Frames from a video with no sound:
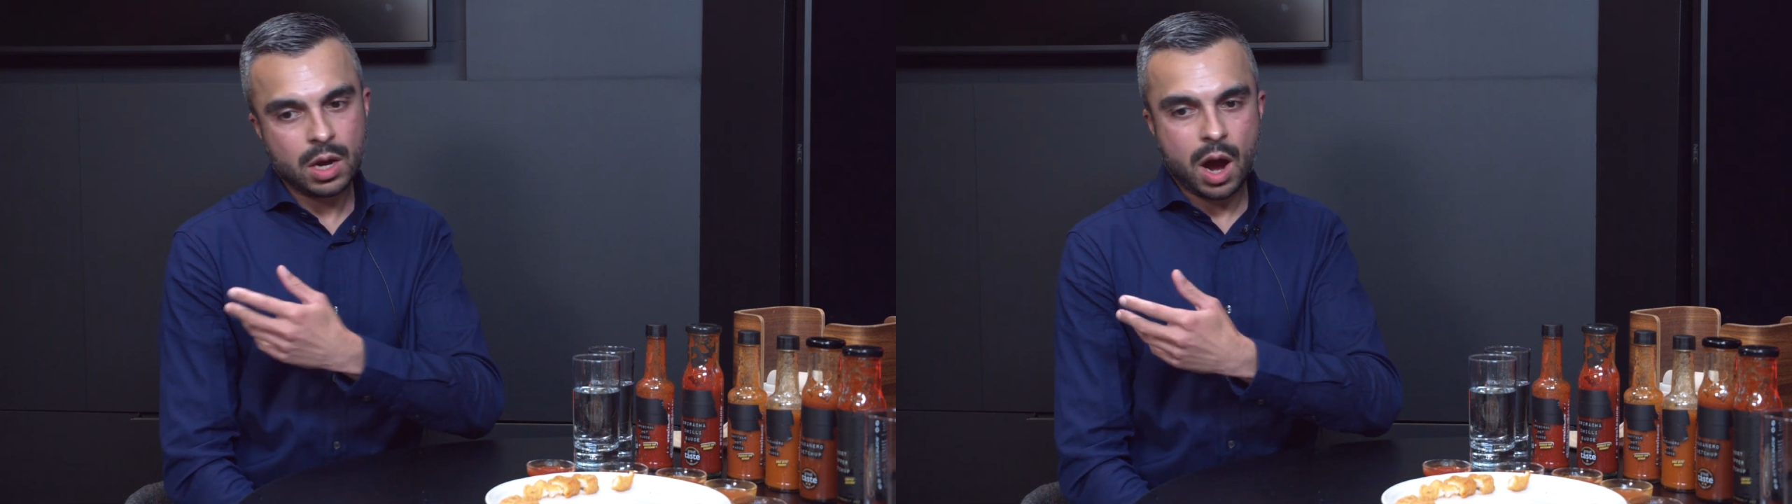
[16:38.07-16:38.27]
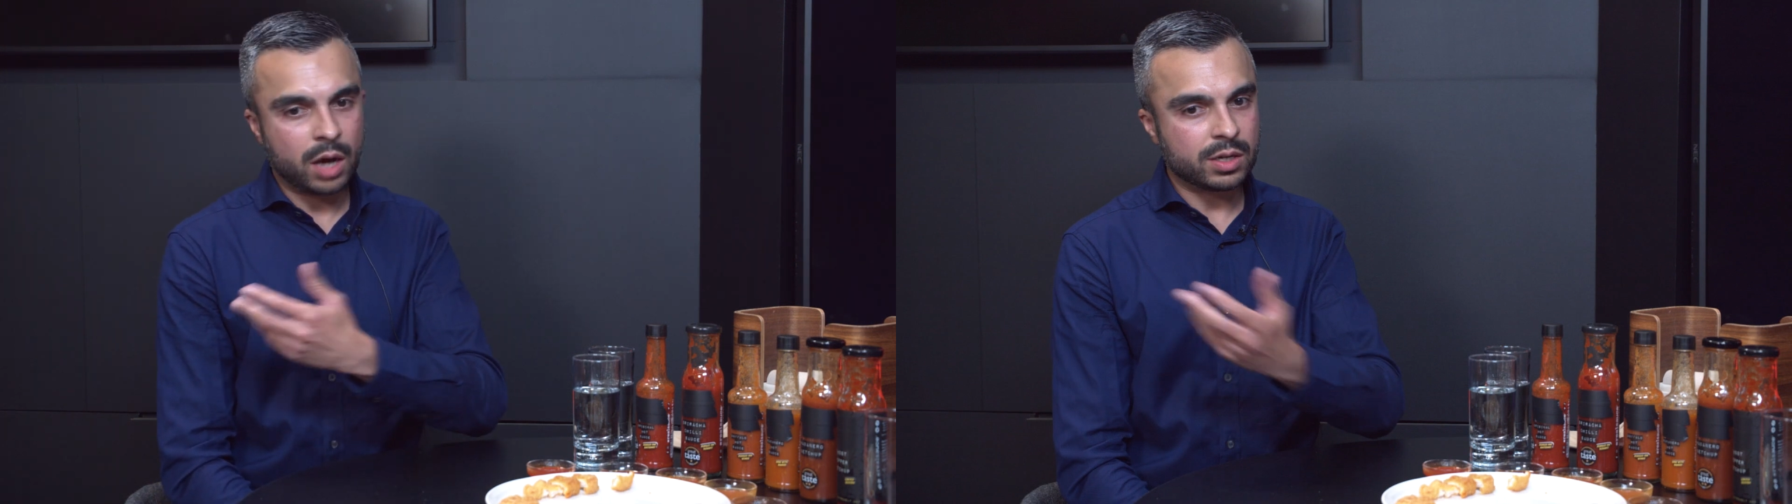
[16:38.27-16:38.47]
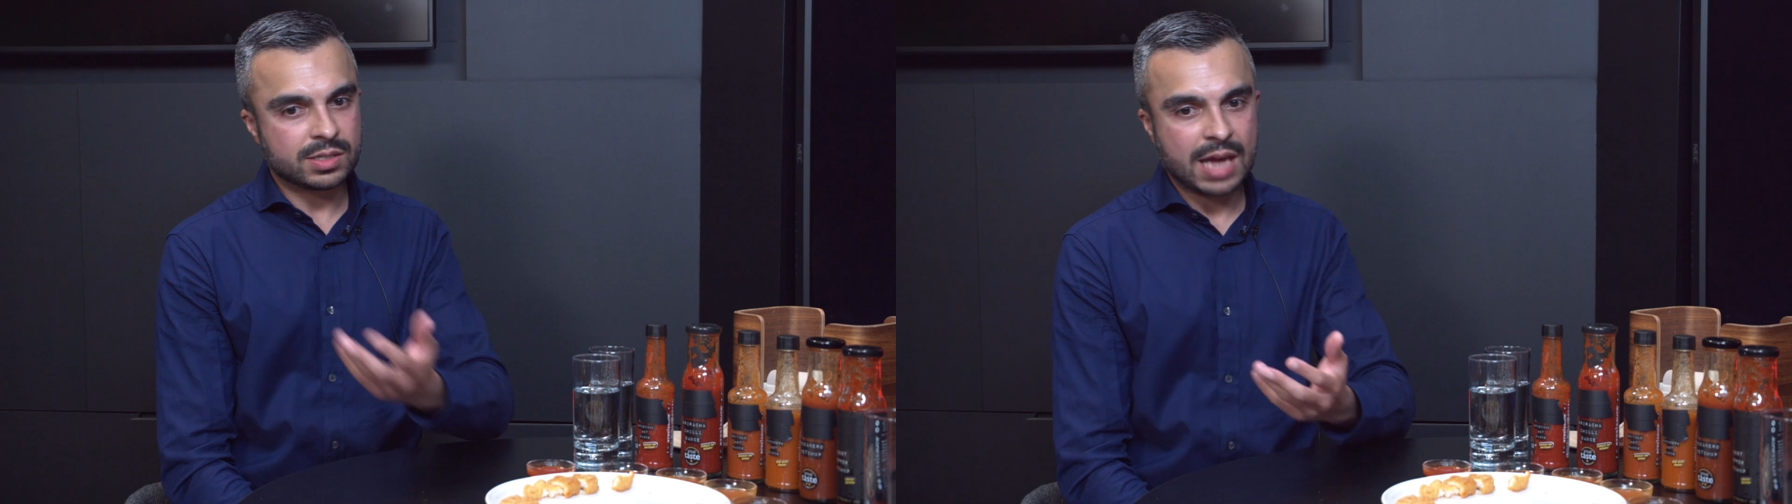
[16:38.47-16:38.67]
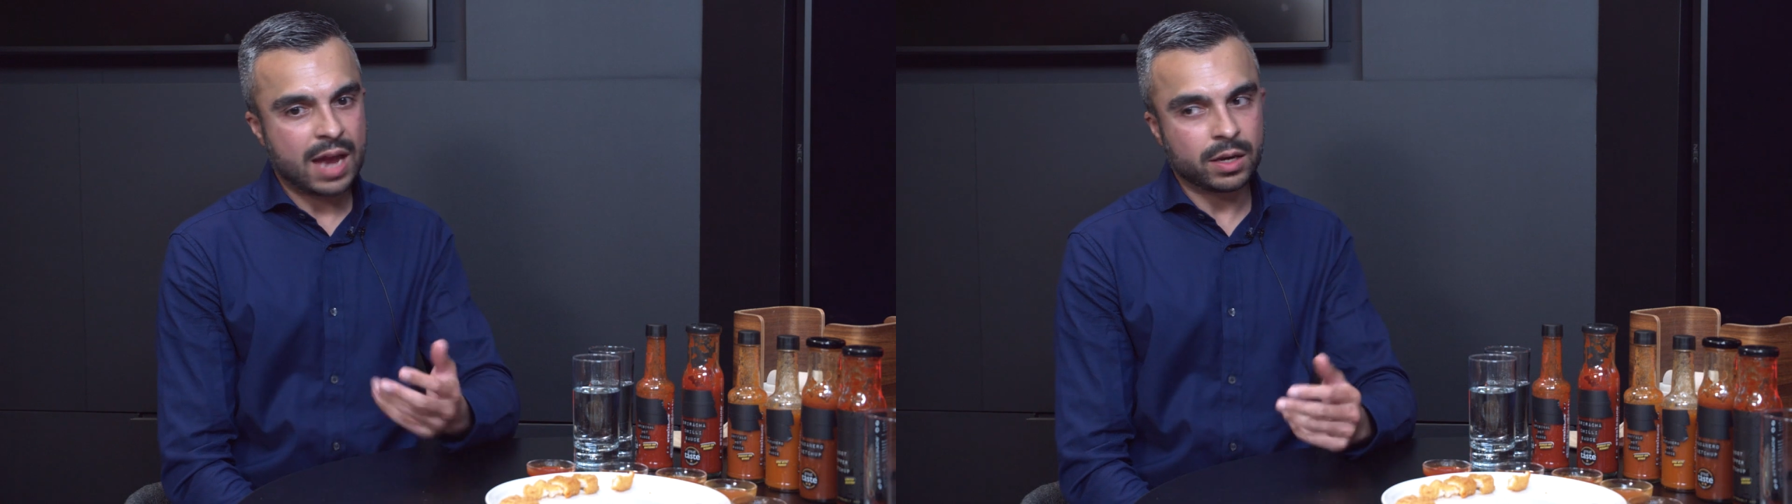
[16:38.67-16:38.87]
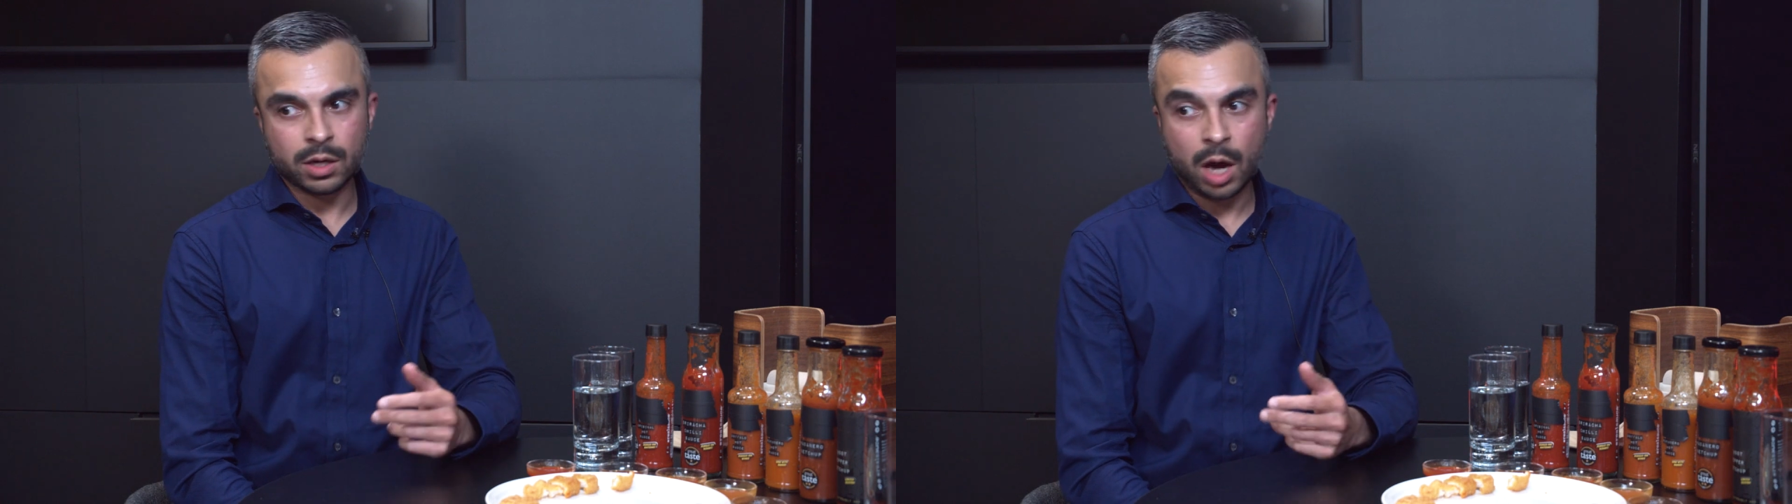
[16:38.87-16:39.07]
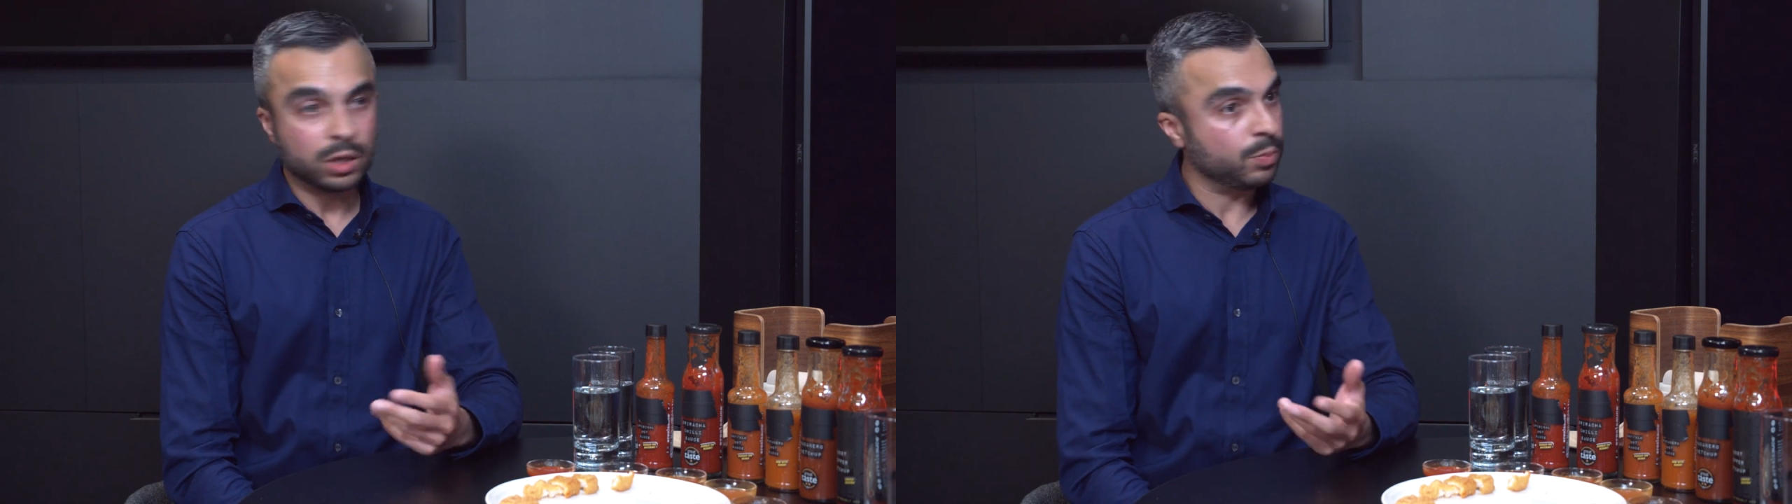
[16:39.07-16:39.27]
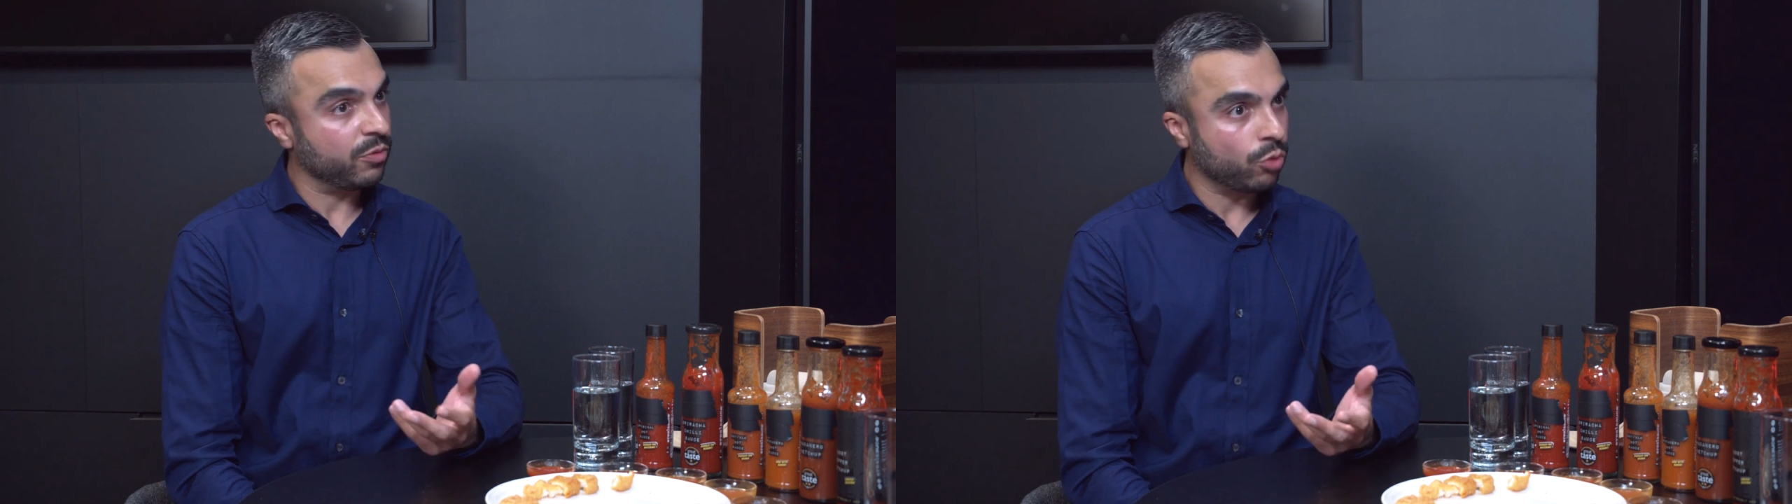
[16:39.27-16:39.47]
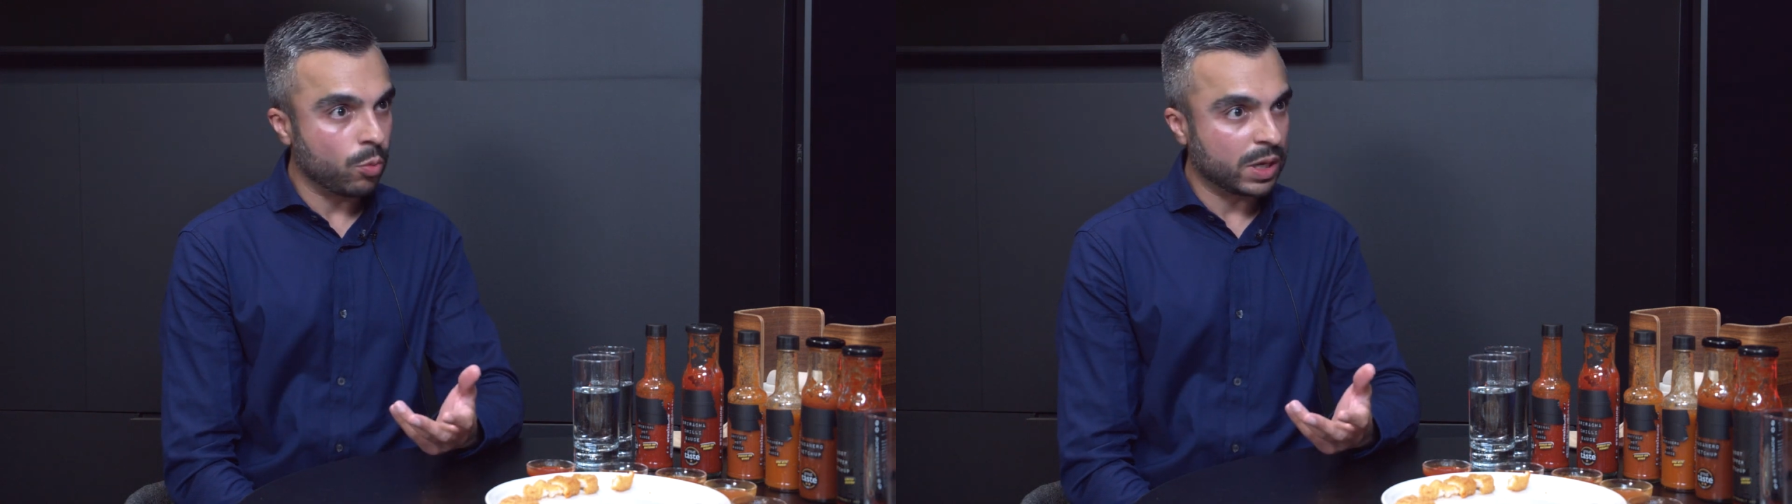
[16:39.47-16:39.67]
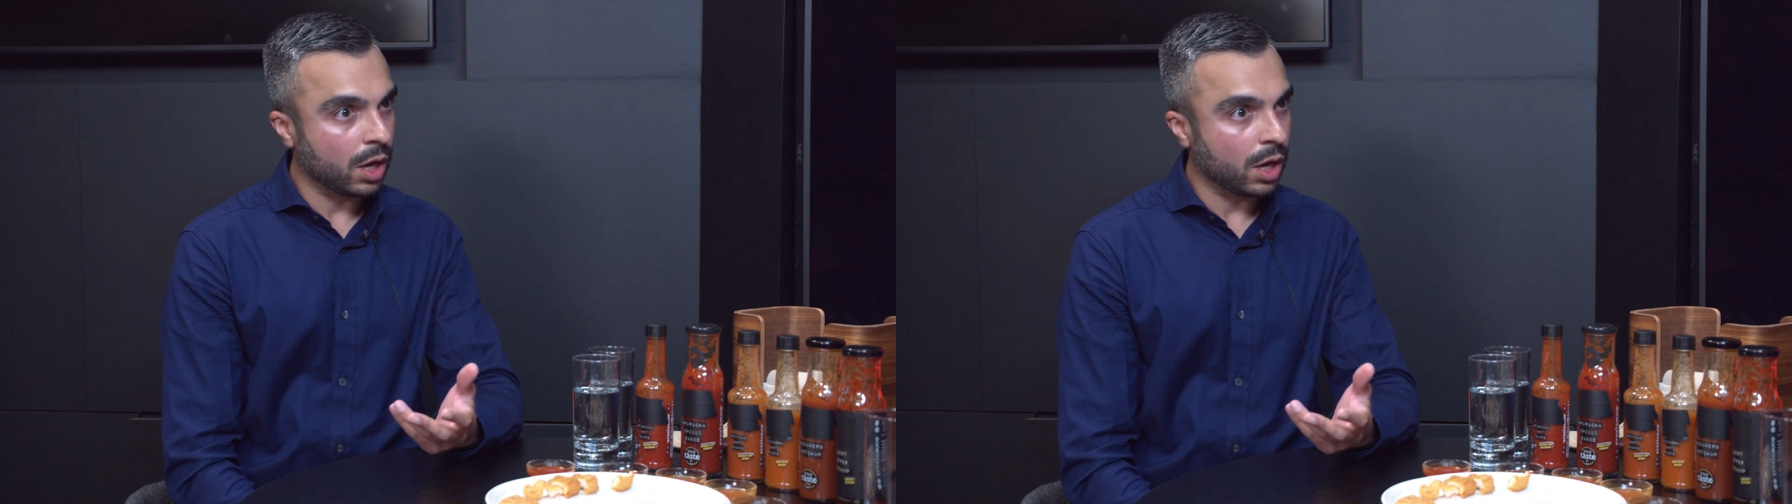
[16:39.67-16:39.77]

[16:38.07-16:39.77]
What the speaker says: understand an underperforming